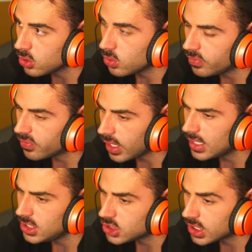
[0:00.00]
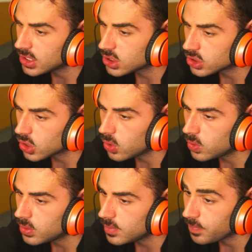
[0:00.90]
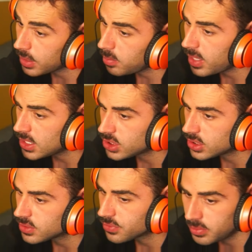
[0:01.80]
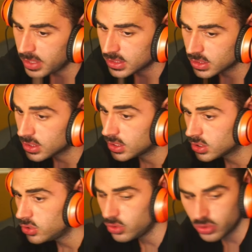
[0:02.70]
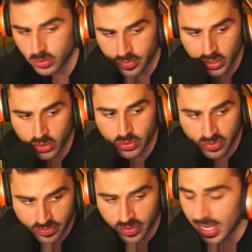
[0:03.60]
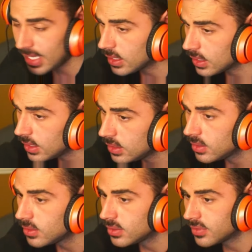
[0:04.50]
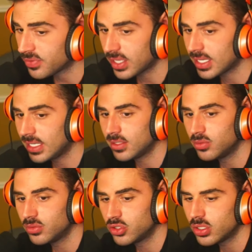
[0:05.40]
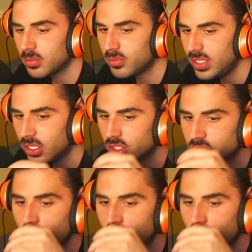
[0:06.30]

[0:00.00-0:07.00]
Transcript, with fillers: who finally changed his tone and mentions Freemasons in his new YouTube video. Finally, it fucking took him years.